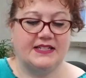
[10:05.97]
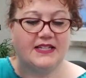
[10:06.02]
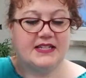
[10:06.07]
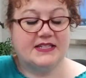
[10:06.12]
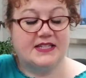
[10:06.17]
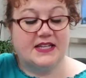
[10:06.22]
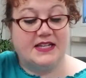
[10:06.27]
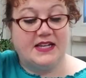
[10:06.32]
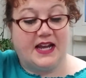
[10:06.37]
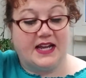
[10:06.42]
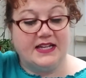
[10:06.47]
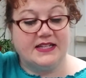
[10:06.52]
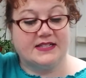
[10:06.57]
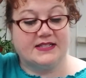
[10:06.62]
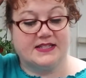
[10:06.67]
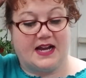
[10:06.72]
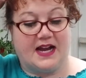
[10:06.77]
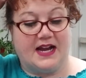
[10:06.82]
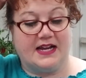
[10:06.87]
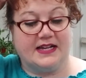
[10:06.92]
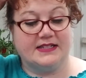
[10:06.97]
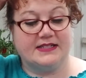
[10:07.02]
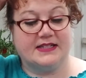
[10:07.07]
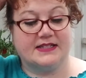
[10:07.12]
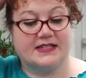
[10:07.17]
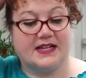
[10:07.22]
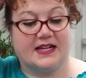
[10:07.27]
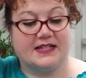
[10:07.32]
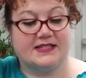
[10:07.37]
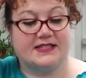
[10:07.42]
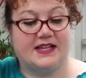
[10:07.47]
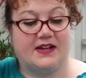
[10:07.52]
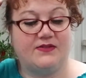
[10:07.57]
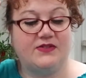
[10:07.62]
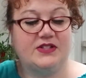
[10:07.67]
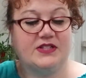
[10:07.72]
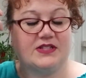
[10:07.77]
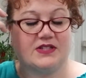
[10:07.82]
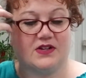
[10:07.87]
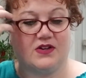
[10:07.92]
It's a nice size. It's got
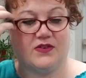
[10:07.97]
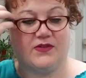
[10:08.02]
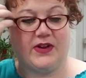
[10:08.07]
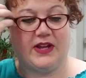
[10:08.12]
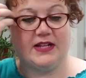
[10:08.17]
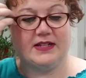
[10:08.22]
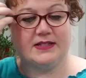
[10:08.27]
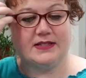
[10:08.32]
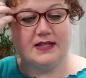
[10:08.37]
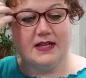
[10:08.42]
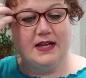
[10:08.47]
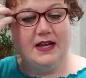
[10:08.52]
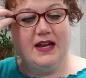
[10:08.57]
7 servings.